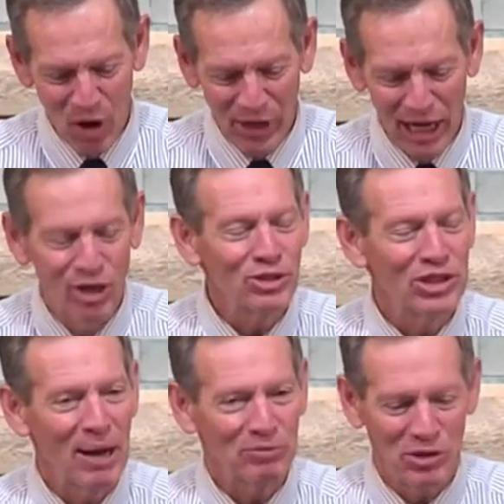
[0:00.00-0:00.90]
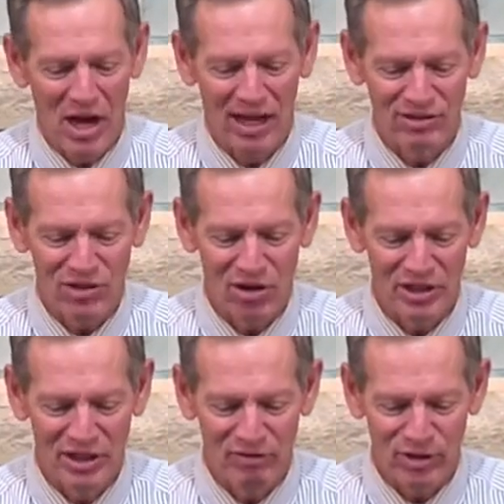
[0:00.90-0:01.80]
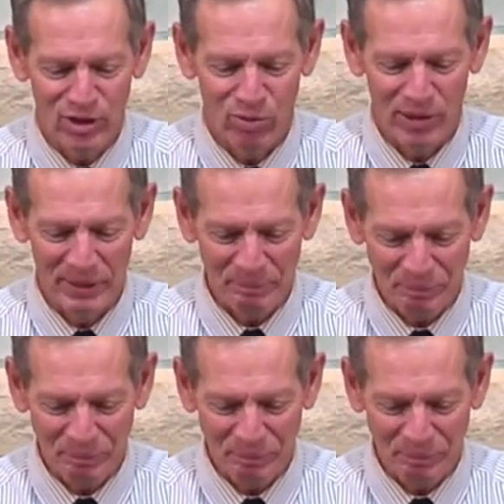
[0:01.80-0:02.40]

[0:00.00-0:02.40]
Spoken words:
Okay, Luke chapter 9, starting in verse 20.